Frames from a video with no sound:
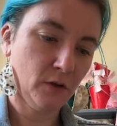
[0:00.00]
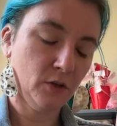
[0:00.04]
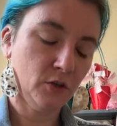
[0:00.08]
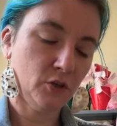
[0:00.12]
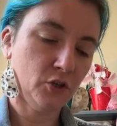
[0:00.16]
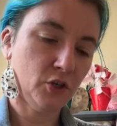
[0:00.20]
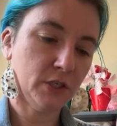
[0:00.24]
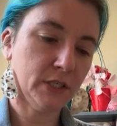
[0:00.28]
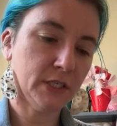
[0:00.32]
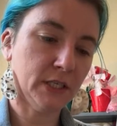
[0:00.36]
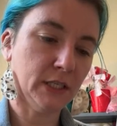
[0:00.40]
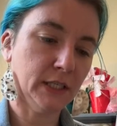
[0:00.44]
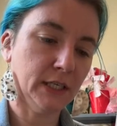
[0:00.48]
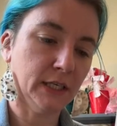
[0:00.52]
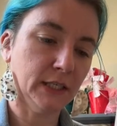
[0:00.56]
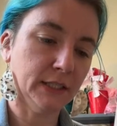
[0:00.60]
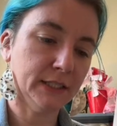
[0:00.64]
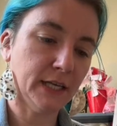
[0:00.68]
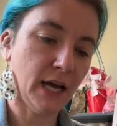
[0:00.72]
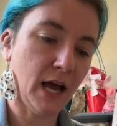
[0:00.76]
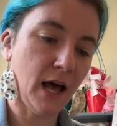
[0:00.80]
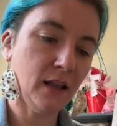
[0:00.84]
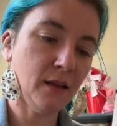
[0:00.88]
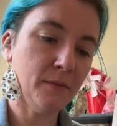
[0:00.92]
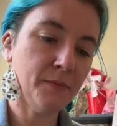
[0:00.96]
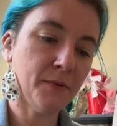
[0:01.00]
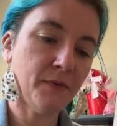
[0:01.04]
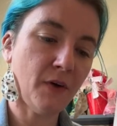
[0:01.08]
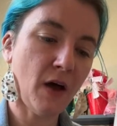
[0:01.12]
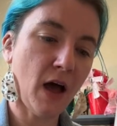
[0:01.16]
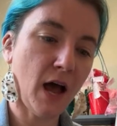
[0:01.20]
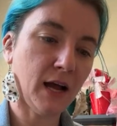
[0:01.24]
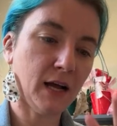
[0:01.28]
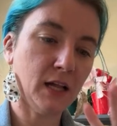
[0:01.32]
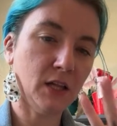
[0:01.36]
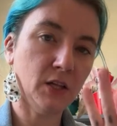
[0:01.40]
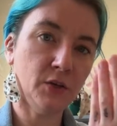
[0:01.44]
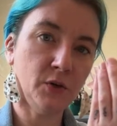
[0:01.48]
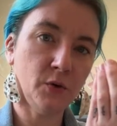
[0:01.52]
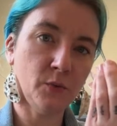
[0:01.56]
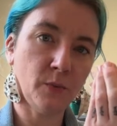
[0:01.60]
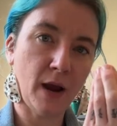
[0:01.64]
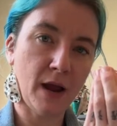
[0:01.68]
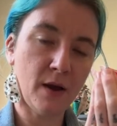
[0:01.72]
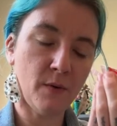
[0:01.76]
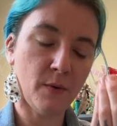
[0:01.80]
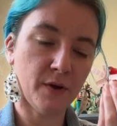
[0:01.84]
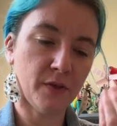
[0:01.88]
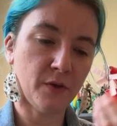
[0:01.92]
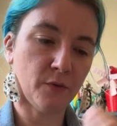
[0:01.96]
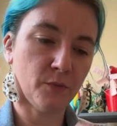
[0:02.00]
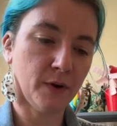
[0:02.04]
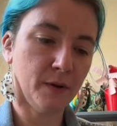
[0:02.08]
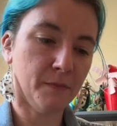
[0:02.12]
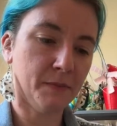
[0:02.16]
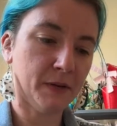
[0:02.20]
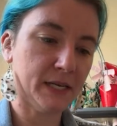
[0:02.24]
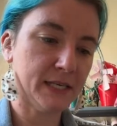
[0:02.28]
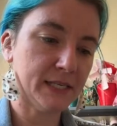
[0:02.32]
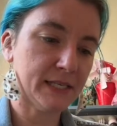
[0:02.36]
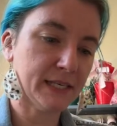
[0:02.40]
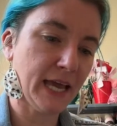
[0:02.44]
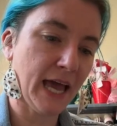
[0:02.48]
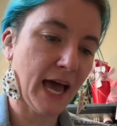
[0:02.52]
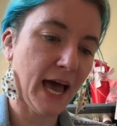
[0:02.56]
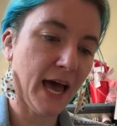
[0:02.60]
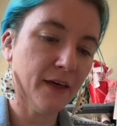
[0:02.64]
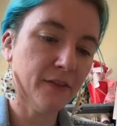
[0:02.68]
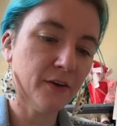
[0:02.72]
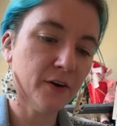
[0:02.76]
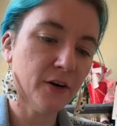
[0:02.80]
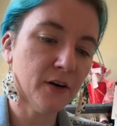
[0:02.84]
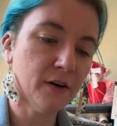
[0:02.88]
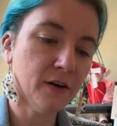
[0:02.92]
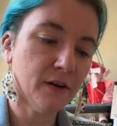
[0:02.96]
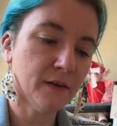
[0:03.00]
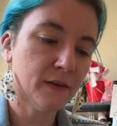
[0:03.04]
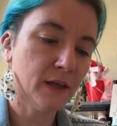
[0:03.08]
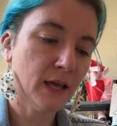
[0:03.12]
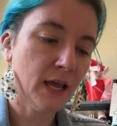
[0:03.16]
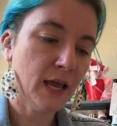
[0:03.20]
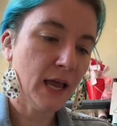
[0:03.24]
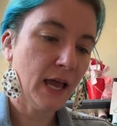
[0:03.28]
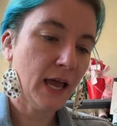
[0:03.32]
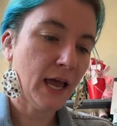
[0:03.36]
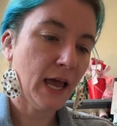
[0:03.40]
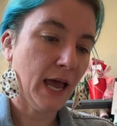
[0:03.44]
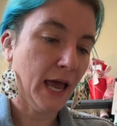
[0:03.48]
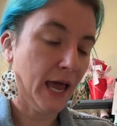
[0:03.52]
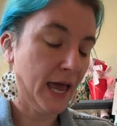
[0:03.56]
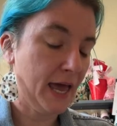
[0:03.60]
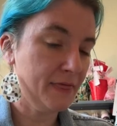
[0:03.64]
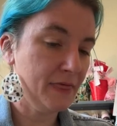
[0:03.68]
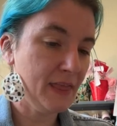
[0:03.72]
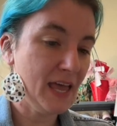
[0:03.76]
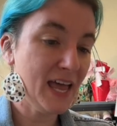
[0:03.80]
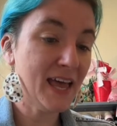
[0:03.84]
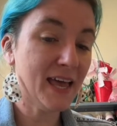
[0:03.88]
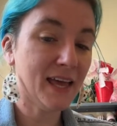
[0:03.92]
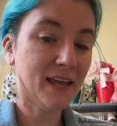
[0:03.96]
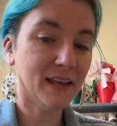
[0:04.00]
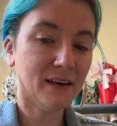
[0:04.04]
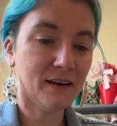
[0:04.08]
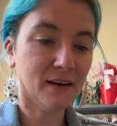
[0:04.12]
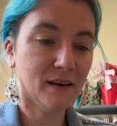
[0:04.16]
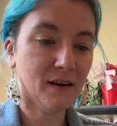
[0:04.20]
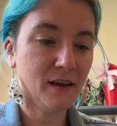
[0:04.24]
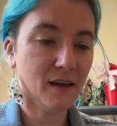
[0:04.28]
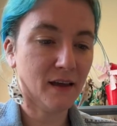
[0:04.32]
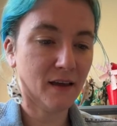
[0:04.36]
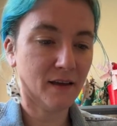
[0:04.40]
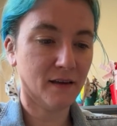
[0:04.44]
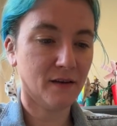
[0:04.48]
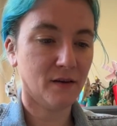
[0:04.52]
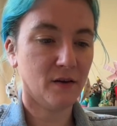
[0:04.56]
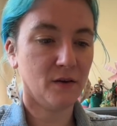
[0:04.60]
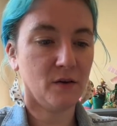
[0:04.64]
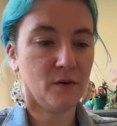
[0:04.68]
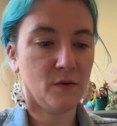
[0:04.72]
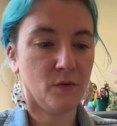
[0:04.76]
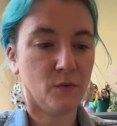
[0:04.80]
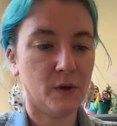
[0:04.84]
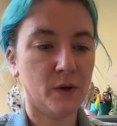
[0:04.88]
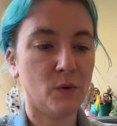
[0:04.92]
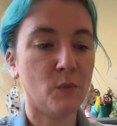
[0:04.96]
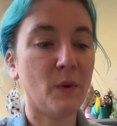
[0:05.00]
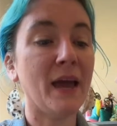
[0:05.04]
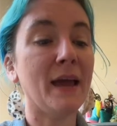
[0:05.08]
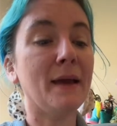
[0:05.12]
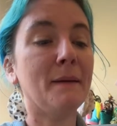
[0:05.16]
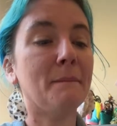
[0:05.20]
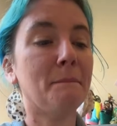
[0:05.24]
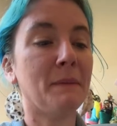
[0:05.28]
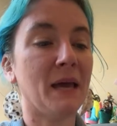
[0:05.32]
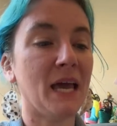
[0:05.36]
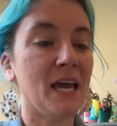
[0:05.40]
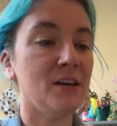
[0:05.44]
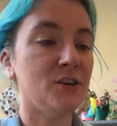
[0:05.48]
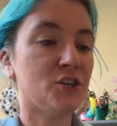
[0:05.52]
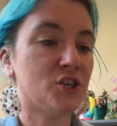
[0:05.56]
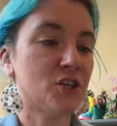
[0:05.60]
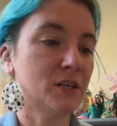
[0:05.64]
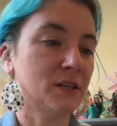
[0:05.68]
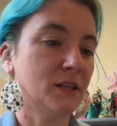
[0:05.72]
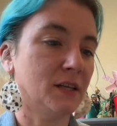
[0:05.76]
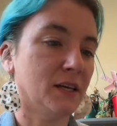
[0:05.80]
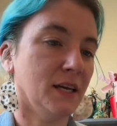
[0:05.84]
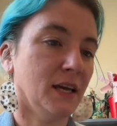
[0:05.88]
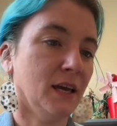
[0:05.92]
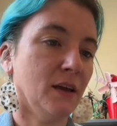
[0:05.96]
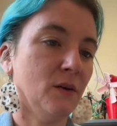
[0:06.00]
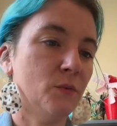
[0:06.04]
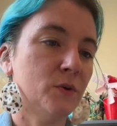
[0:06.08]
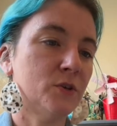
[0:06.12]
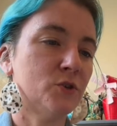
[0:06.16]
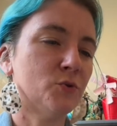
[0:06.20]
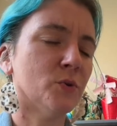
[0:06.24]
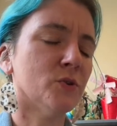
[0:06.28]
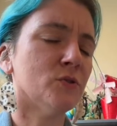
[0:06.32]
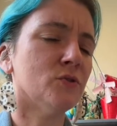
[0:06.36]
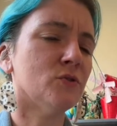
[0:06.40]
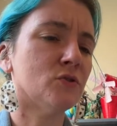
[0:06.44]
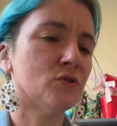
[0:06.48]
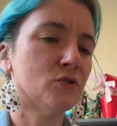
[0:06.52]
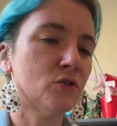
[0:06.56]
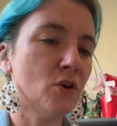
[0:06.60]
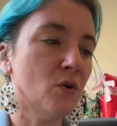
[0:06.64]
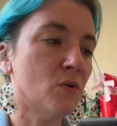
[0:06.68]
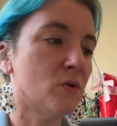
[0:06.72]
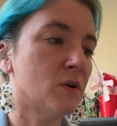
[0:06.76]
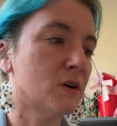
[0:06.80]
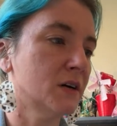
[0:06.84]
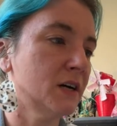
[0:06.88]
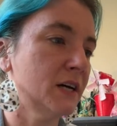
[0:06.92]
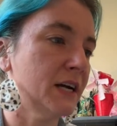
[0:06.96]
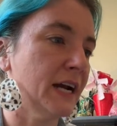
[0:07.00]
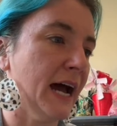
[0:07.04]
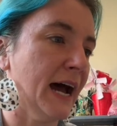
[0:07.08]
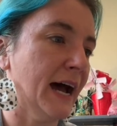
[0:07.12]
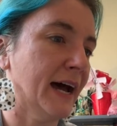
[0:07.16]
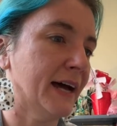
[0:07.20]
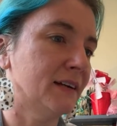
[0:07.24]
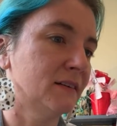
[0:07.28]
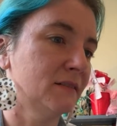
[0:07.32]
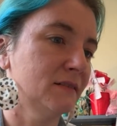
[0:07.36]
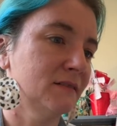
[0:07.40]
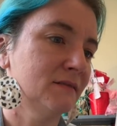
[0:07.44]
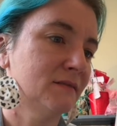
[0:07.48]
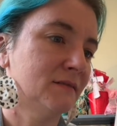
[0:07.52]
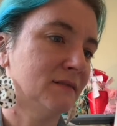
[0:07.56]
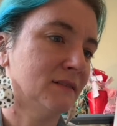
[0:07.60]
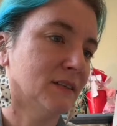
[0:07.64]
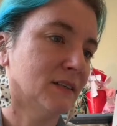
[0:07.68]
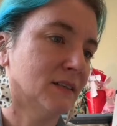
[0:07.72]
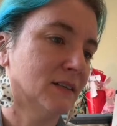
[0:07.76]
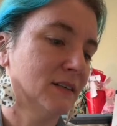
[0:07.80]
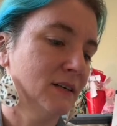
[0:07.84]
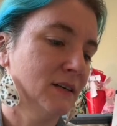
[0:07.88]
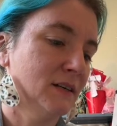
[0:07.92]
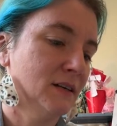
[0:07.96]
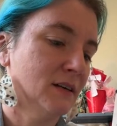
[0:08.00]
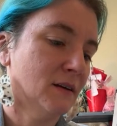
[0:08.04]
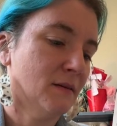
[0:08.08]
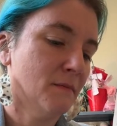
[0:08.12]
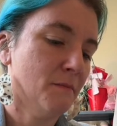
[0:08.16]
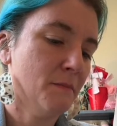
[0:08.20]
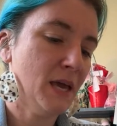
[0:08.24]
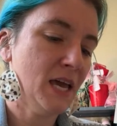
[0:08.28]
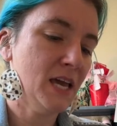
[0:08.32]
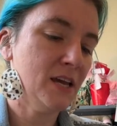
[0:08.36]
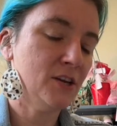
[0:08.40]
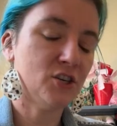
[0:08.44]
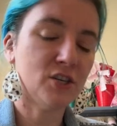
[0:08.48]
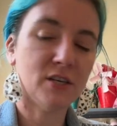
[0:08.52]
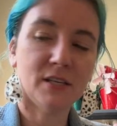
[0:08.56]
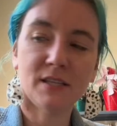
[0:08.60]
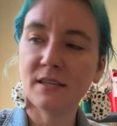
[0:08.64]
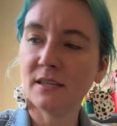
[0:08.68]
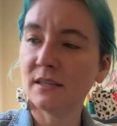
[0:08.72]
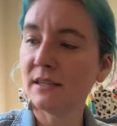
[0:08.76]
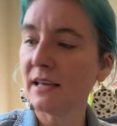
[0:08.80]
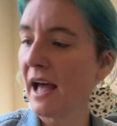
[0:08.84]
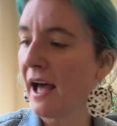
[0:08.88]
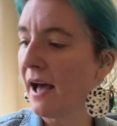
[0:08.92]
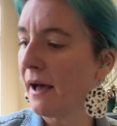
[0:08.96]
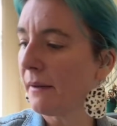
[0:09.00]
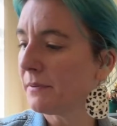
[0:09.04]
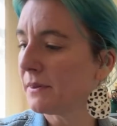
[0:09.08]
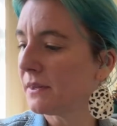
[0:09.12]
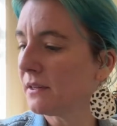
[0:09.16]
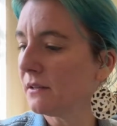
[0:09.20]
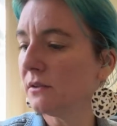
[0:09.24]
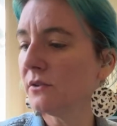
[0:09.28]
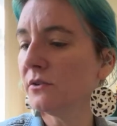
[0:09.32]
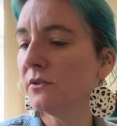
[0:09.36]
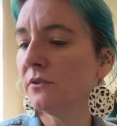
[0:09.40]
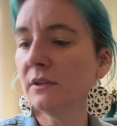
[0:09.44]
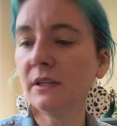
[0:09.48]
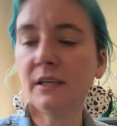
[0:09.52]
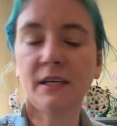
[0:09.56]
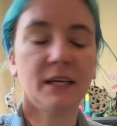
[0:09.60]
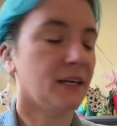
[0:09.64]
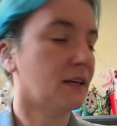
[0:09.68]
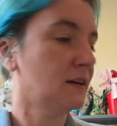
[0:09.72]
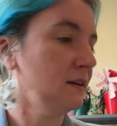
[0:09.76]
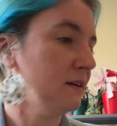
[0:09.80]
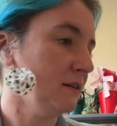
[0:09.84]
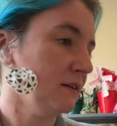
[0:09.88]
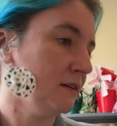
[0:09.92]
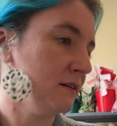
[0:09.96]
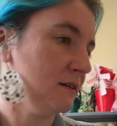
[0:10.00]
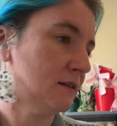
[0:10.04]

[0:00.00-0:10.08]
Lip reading: Just a little dollop of hot glue right where the ribbon is gathered. And then we wait patiently, which we're so good at. Patience is absolutely